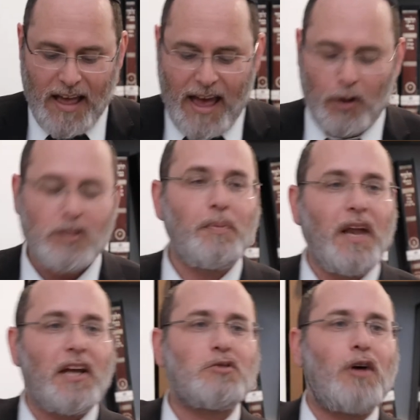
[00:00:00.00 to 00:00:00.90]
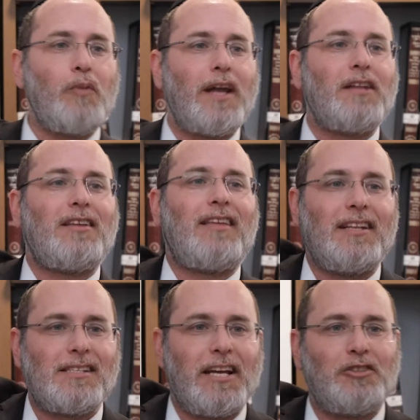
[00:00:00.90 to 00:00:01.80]
and also Bnei Yisrael went into
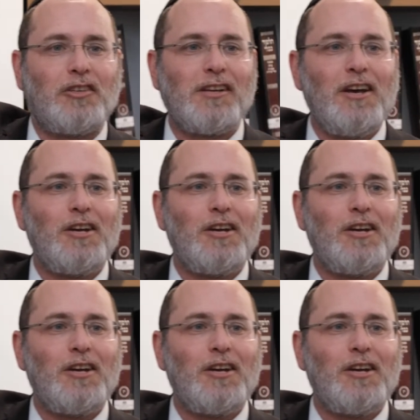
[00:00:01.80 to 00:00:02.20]
10 stages.